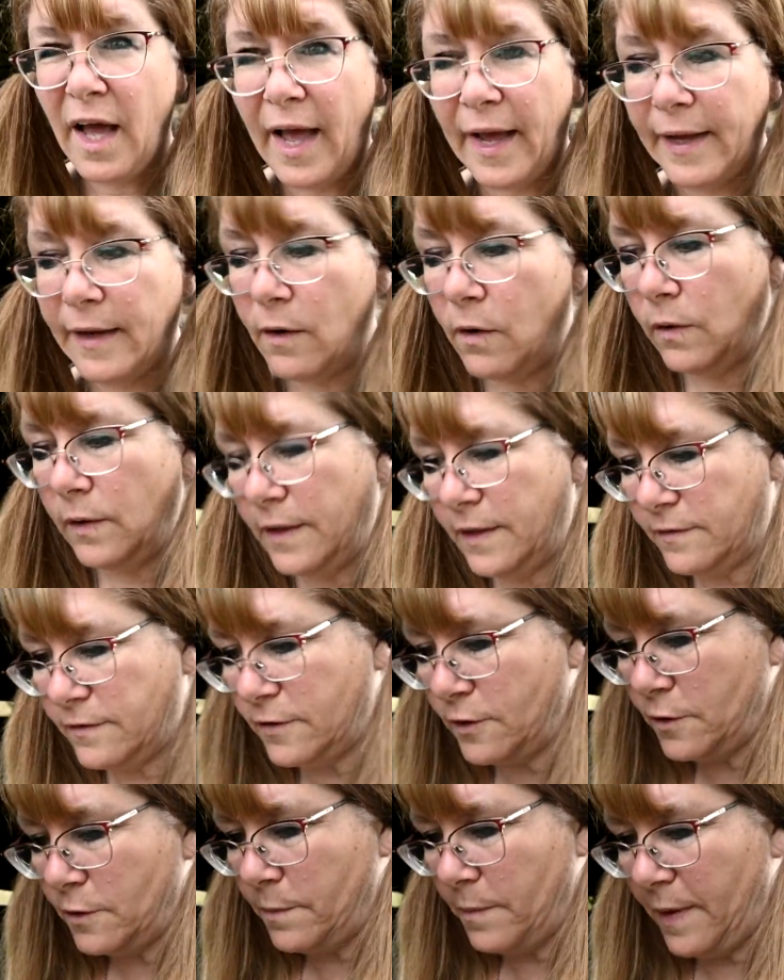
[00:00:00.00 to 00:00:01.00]
I can only
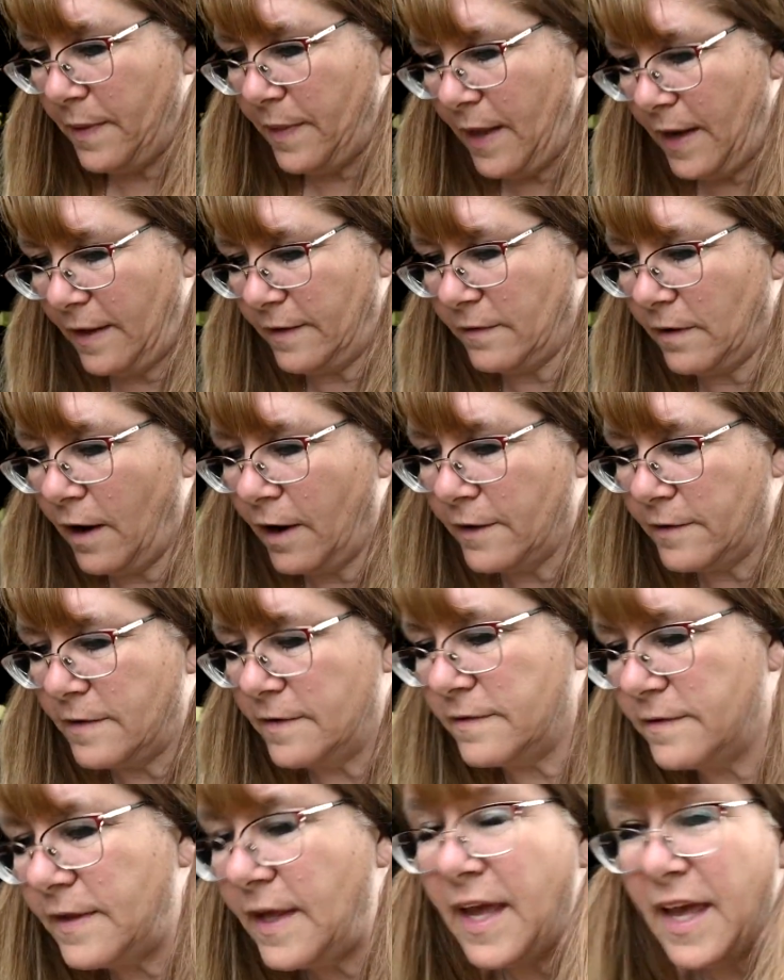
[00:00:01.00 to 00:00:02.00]
assume that it's hard
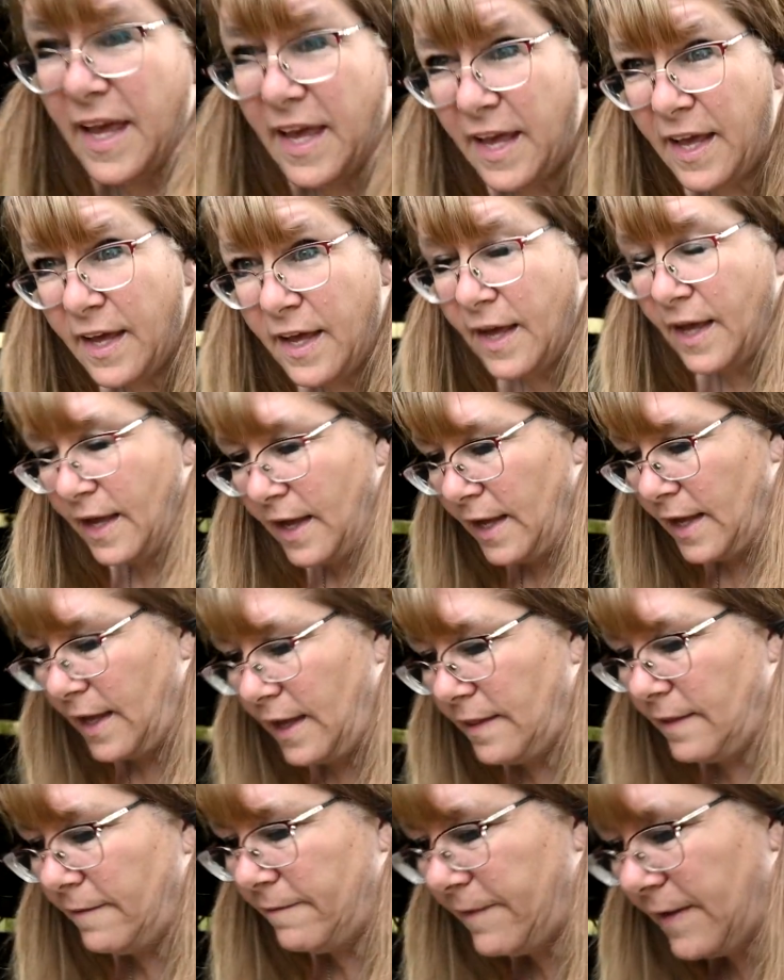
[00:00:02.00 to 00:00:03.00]
to see
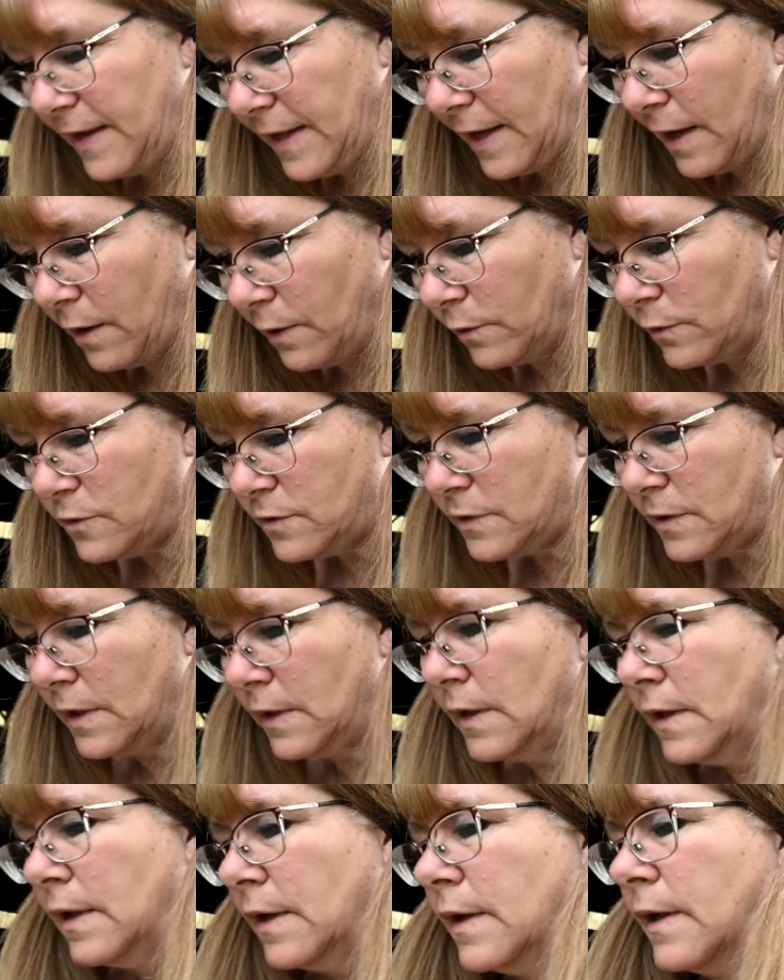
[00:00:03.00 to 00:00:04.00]
in the videos
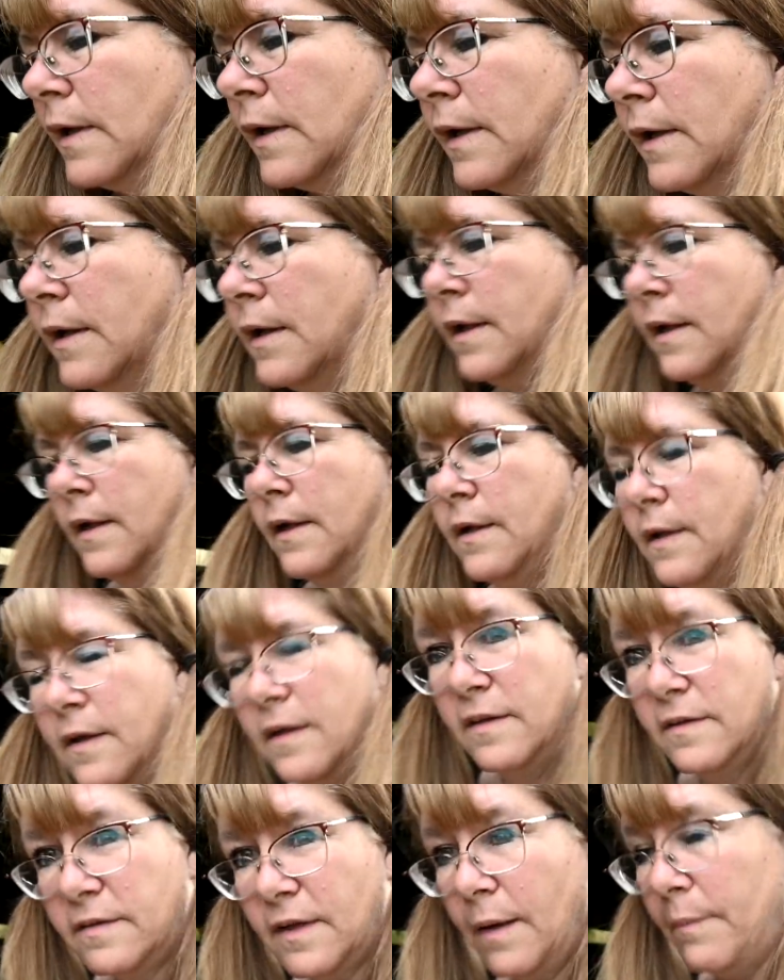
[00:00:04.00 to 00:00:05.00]

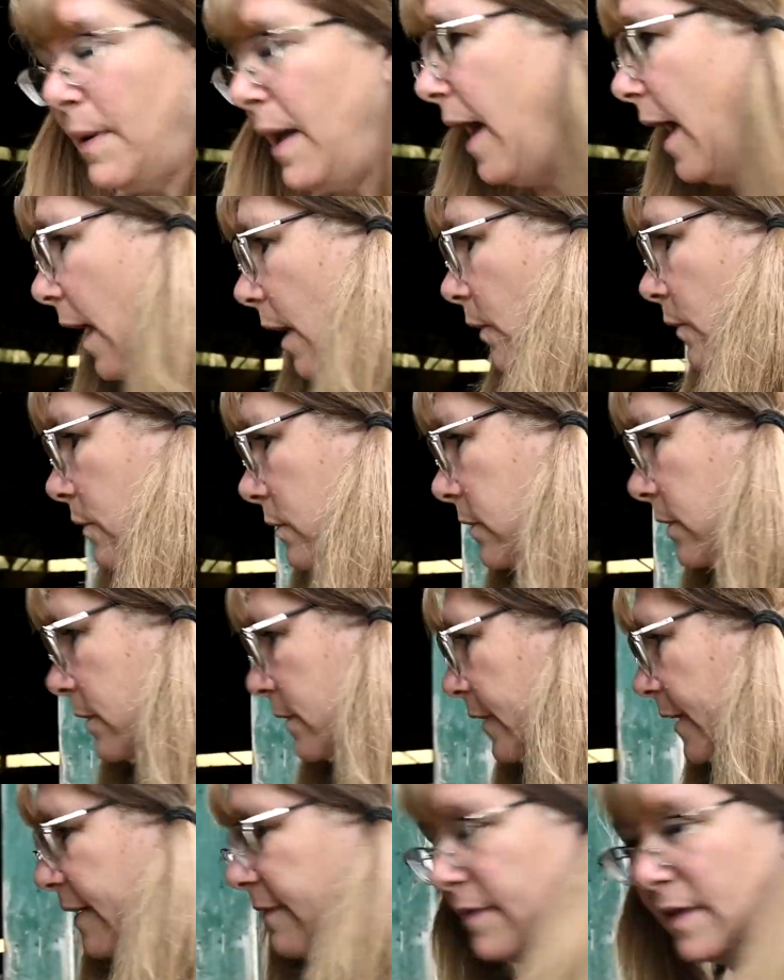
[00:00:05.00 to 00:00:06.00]
somehow,
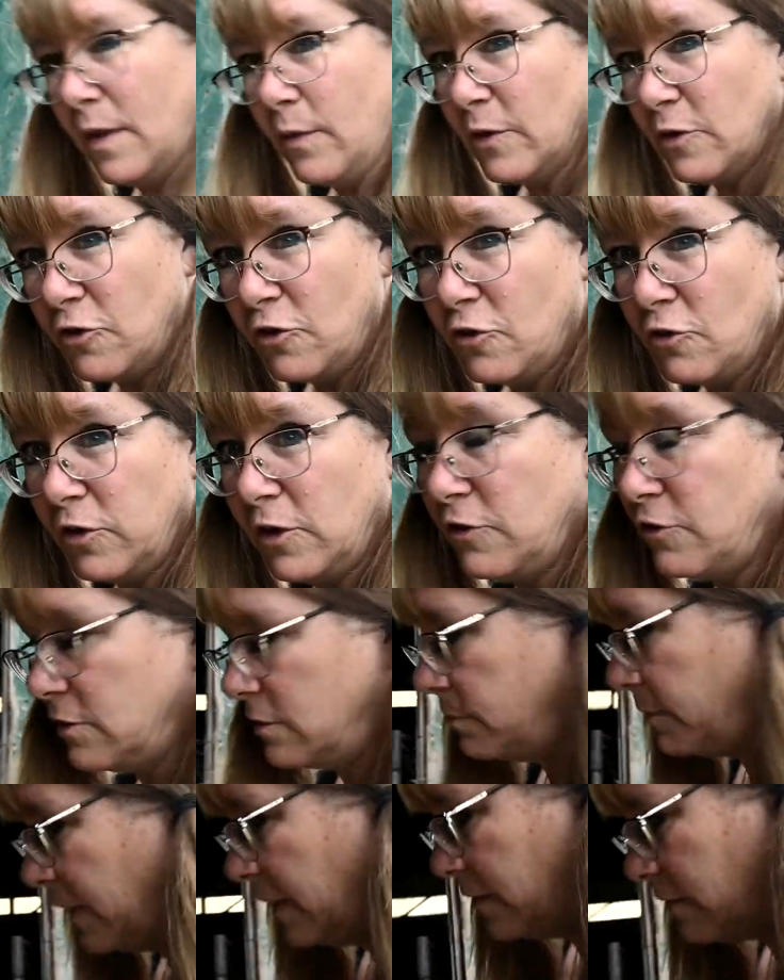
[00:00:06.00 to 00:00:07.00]
even though it's usually
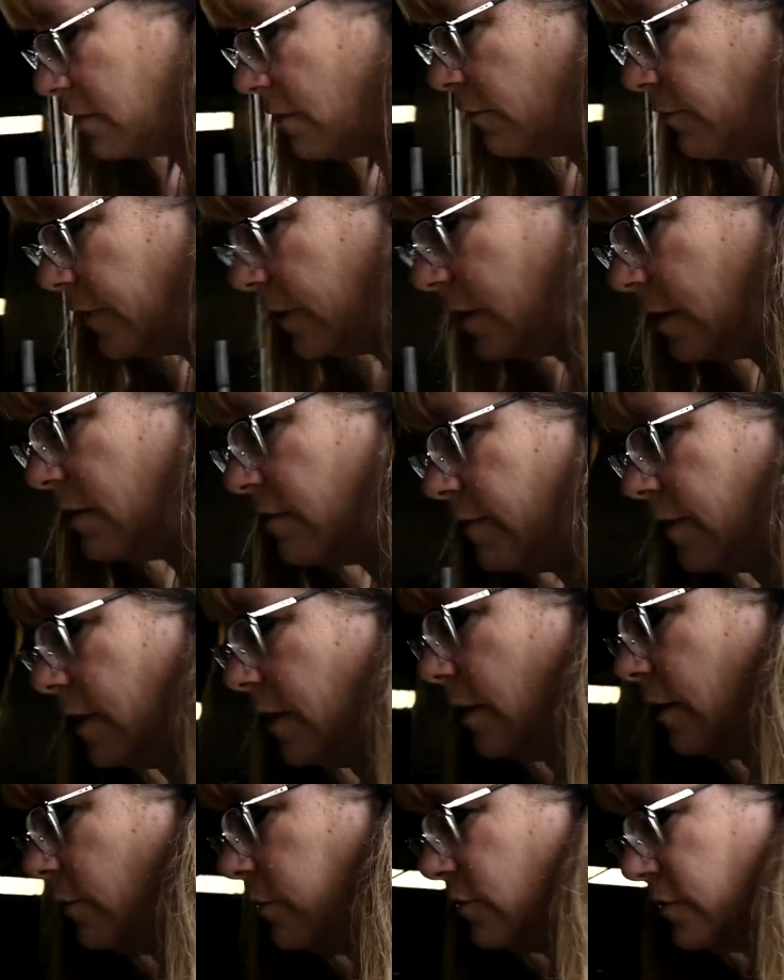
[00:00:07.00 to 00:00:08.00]
just me and Sophie in the
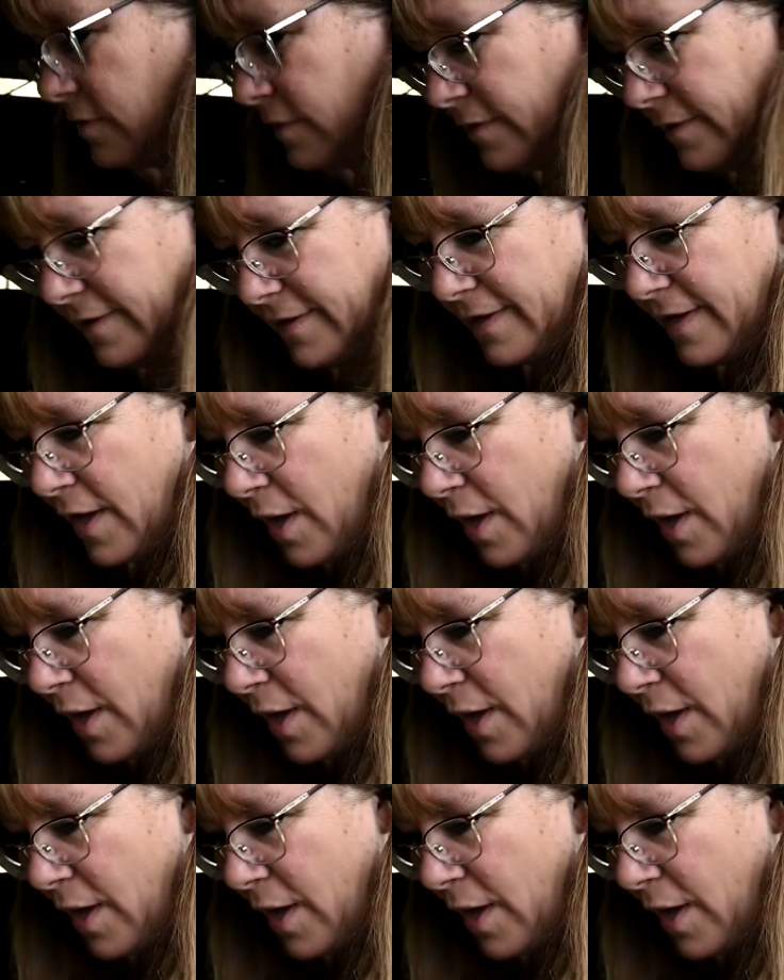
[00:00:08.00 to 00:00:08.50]
videos.